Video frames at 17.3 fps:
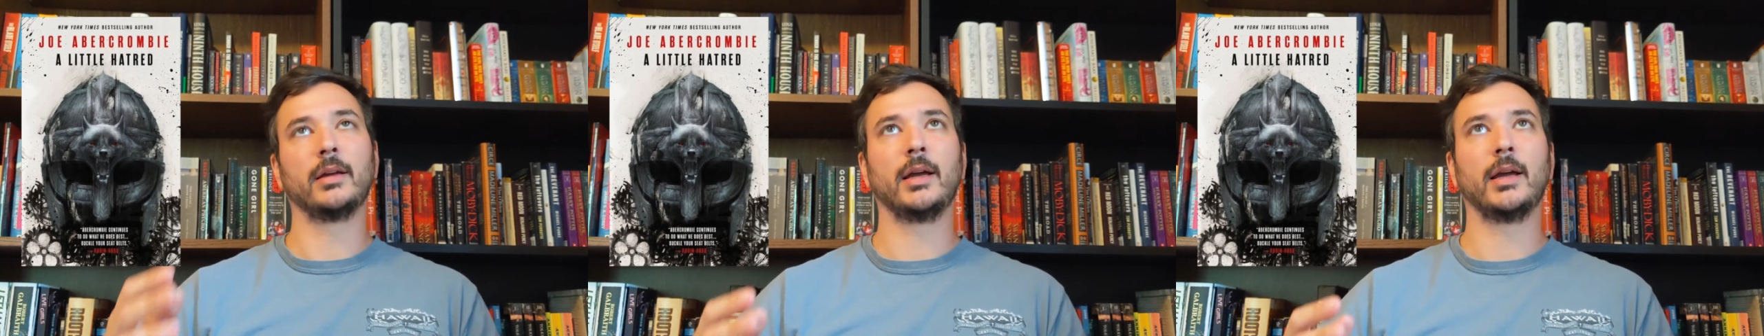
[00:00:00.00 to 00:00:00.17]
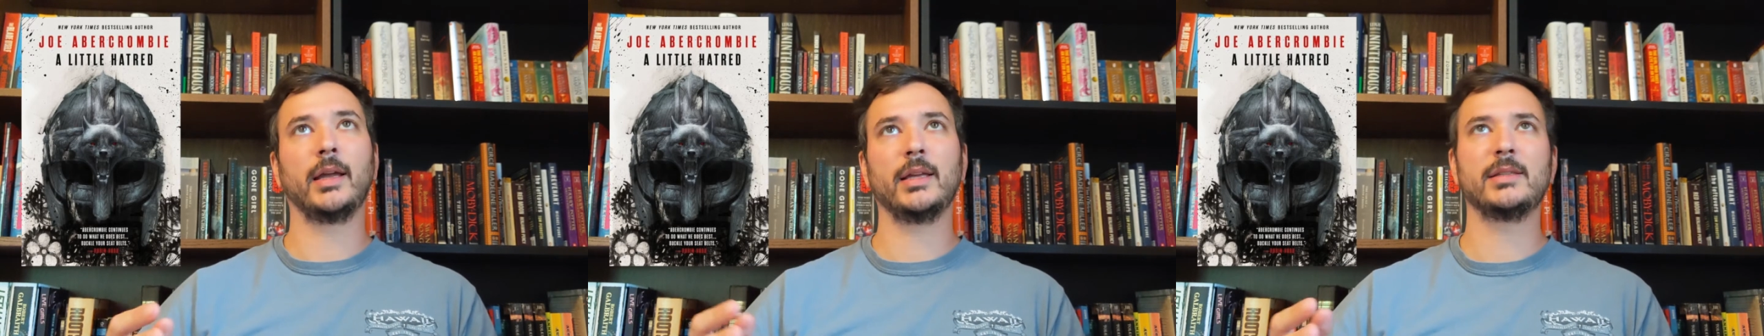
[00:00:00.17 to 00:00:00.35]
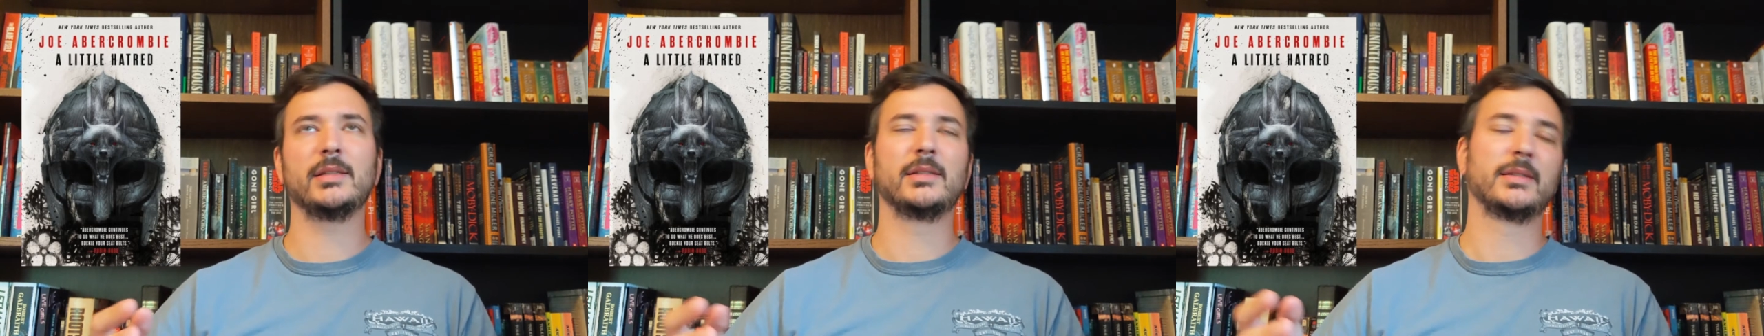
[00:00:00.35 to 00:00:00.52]
I
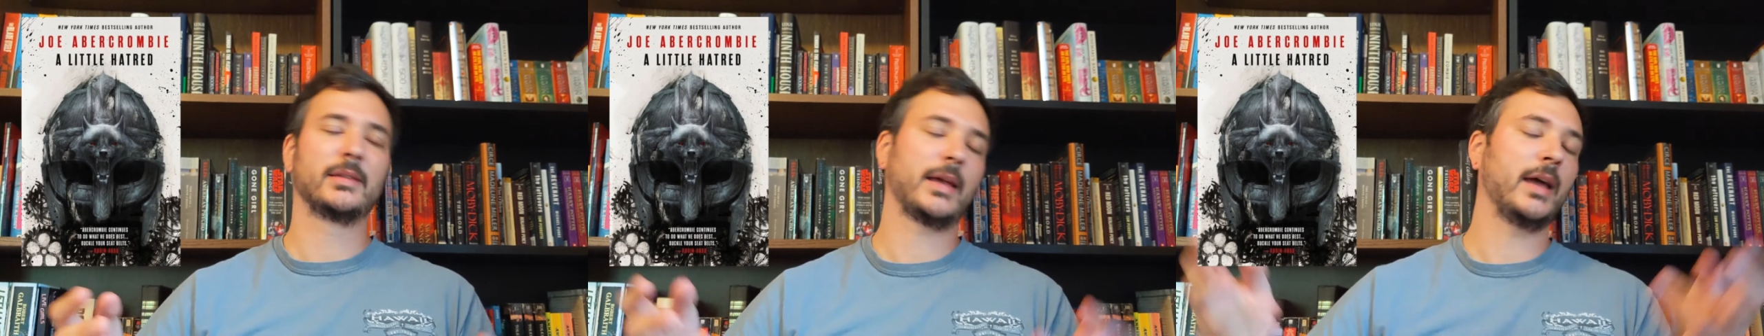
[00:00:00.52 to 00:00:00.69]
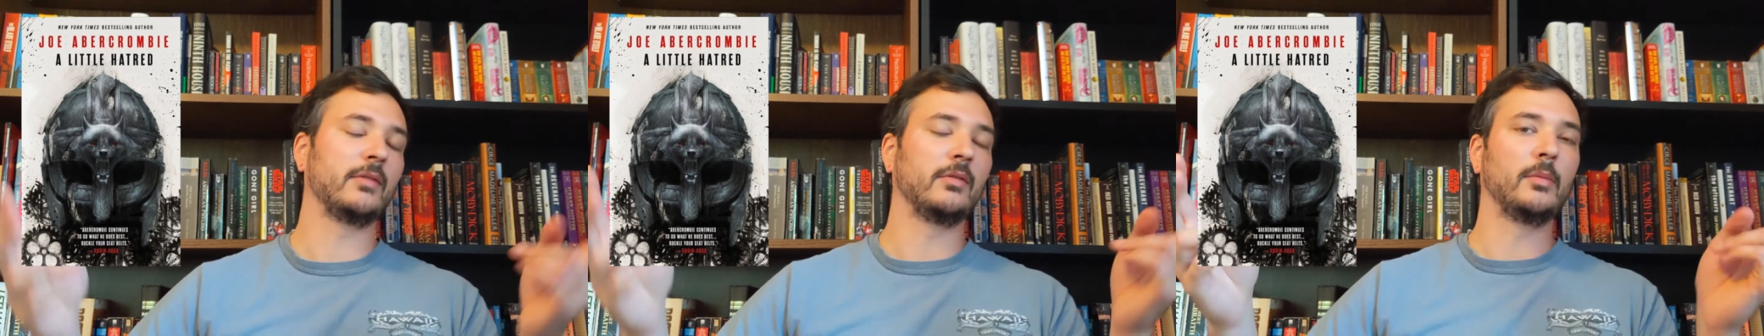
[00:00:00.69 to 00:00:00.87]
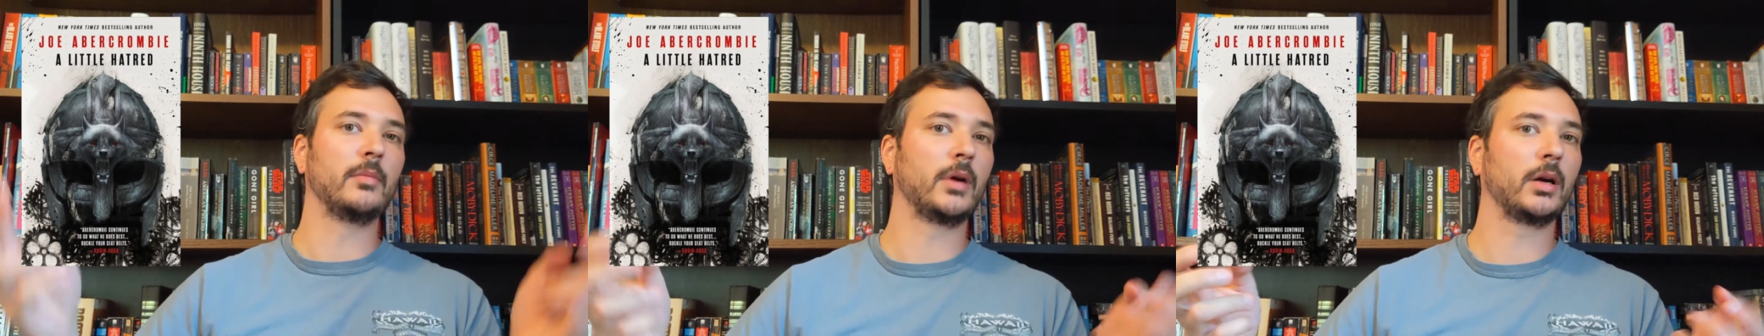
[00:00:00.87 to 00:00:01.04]
guess it's kind of
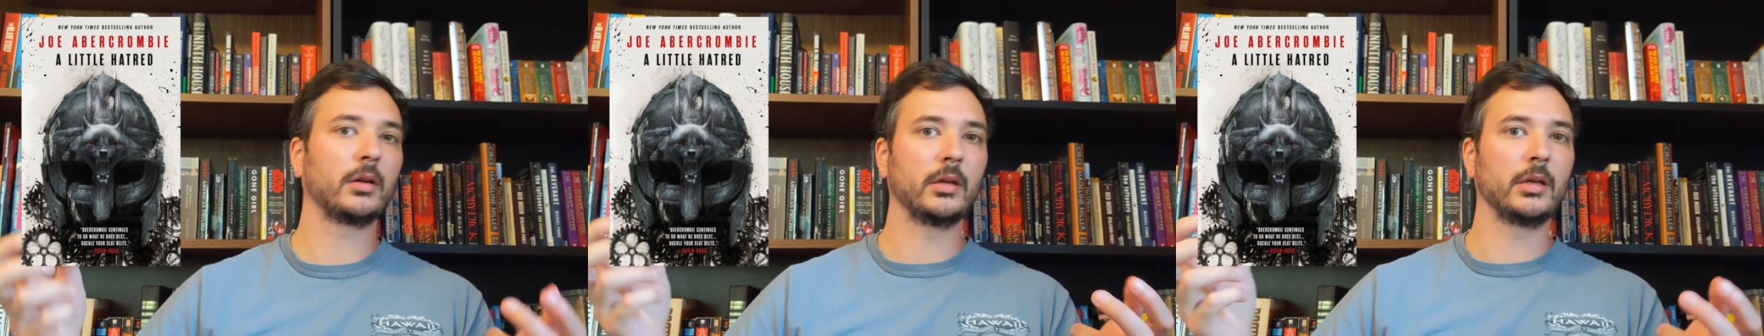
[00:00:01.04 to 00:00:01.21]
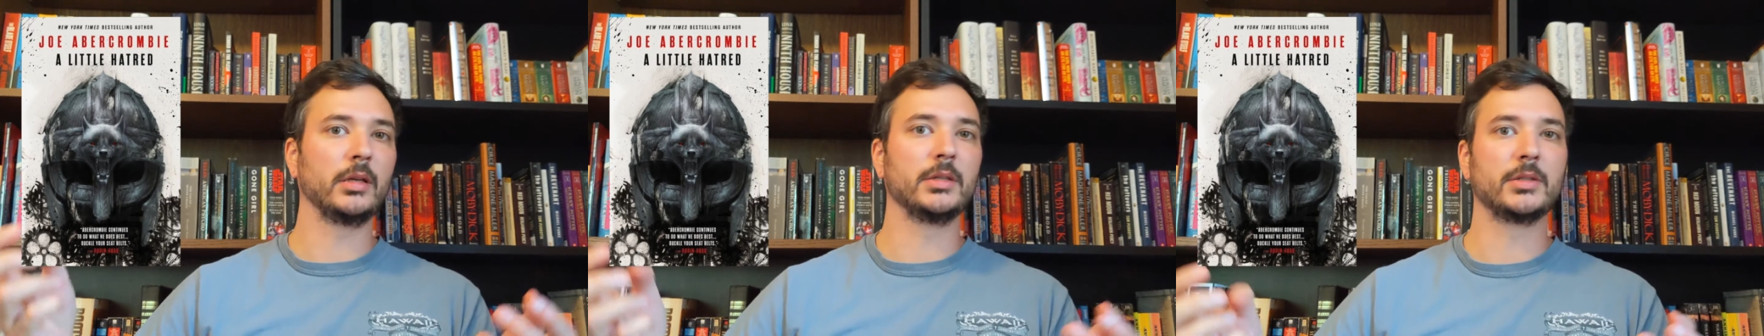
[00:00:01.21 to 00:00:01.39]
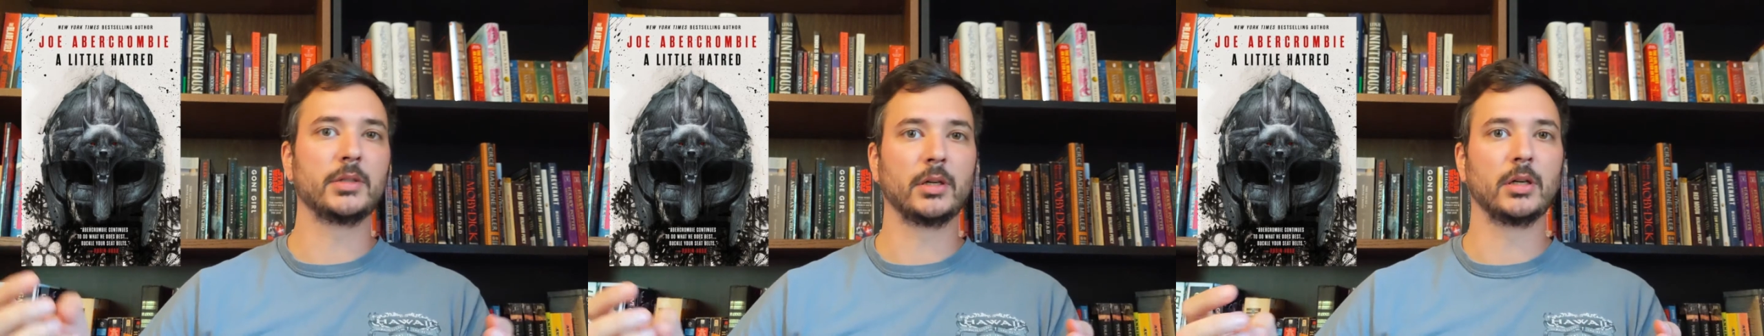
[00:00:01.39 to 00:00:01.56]
a
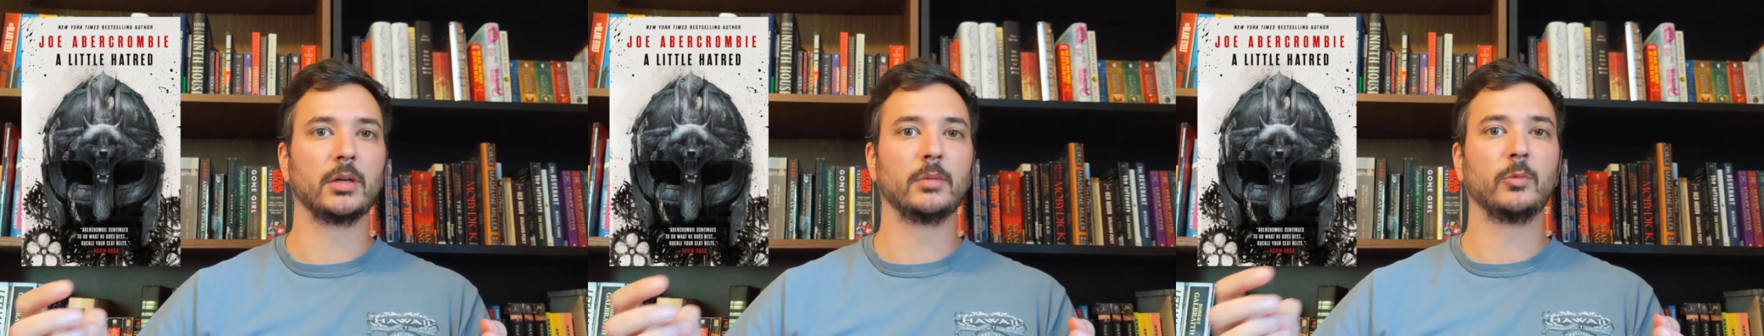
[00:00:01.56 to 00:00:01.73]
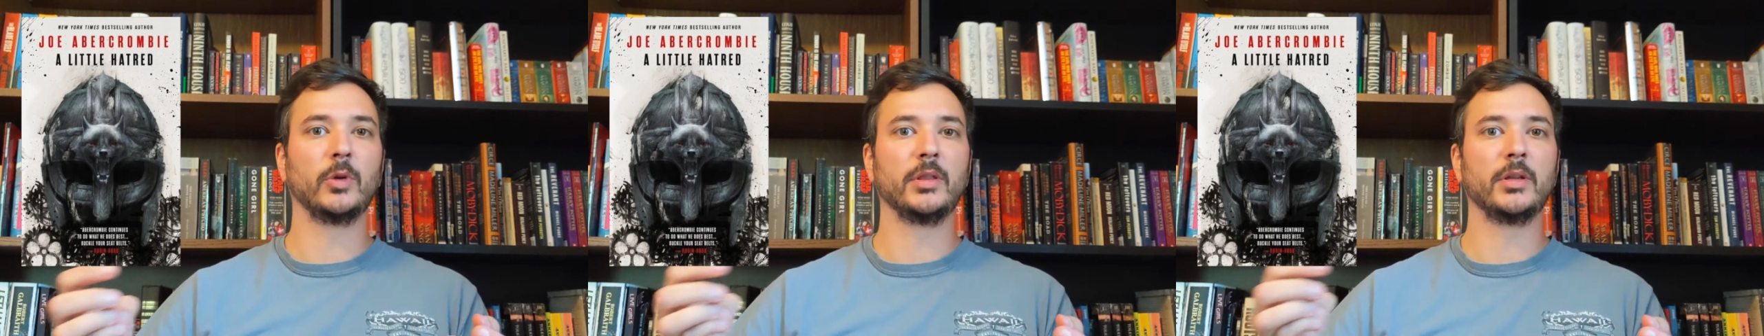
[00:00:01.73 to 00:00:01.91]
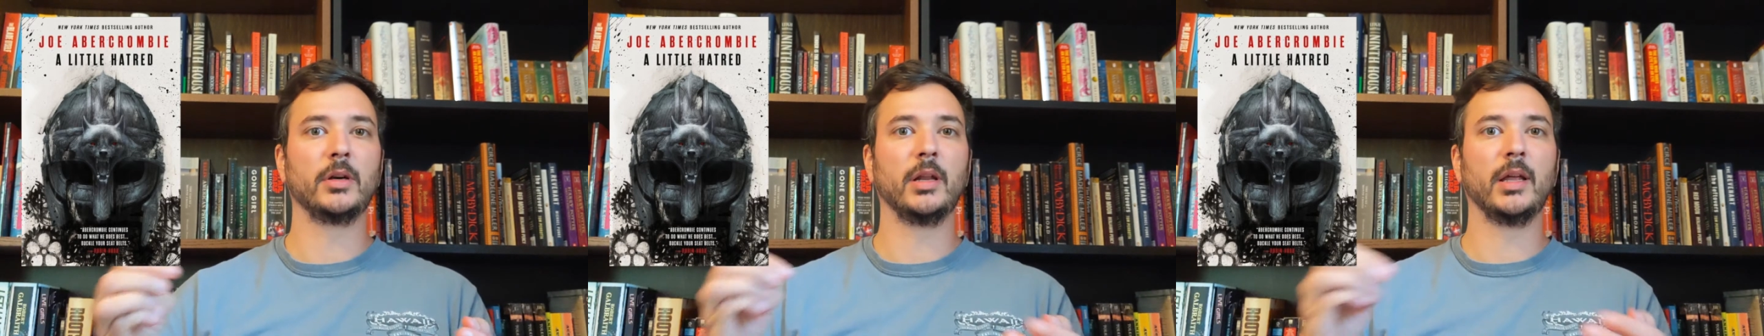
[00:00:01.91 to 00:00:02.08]
marketing term
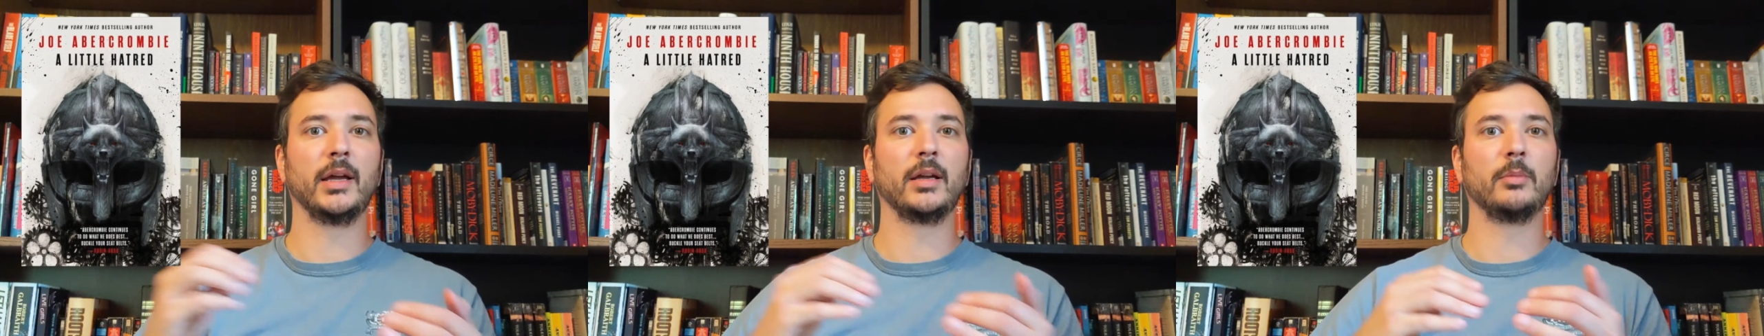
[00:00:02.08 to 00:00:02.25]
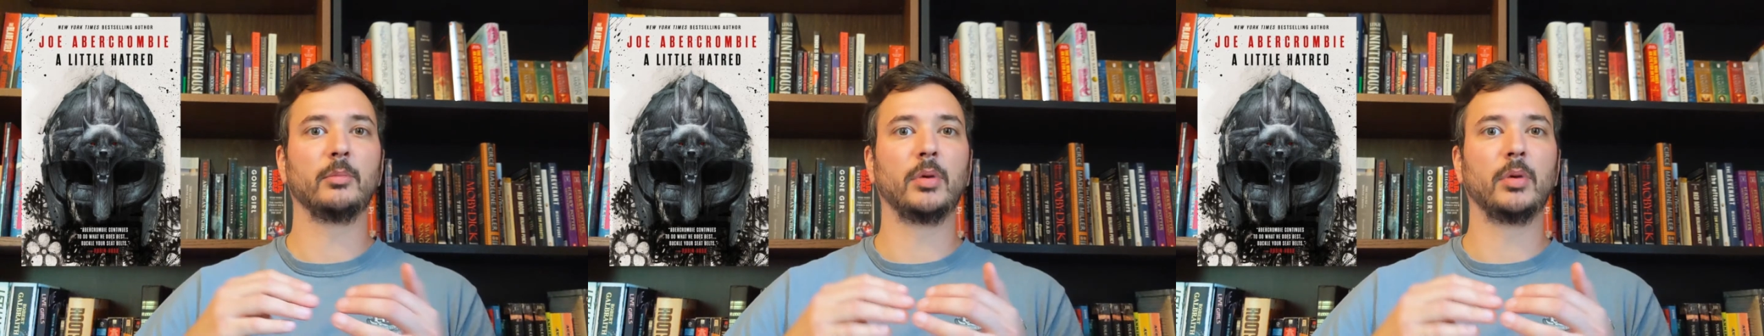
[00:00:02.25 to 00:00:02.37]
when they're like